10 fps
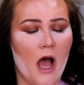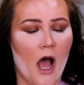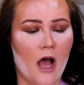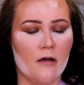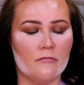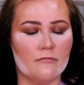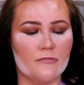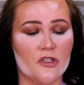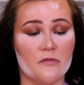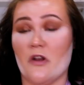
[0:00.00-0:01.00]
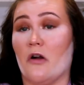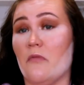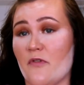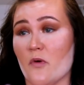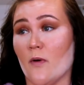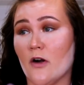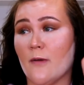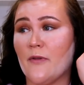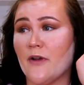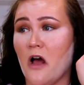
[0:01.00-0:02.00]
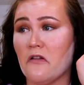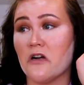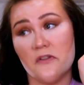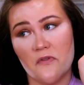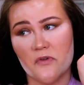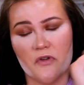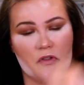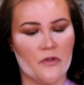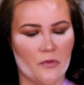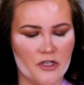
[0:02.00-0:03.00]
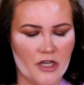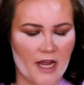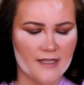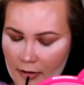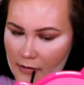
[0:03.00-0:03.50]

um, just you know, if you were wondering about the colors, those are the three shades.